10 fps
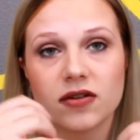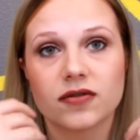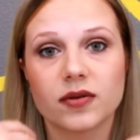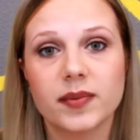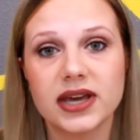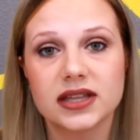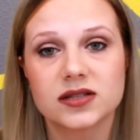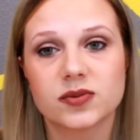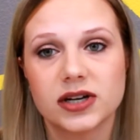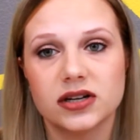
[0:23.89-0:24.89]
For me,
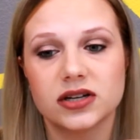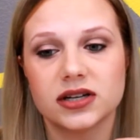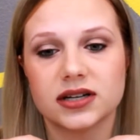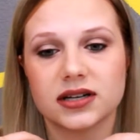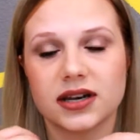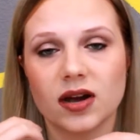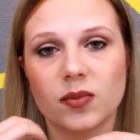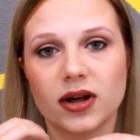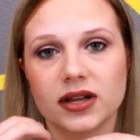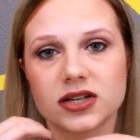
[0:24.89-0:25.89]
that's pretty good. Nail
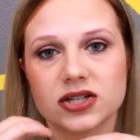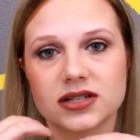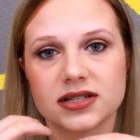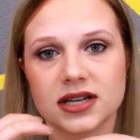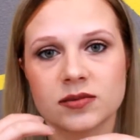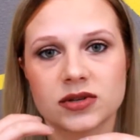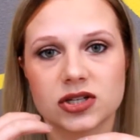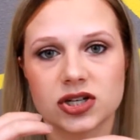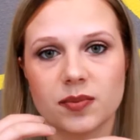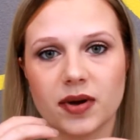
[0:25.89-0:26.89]
polishes seem to
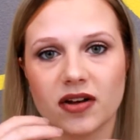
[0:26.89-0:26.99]
chip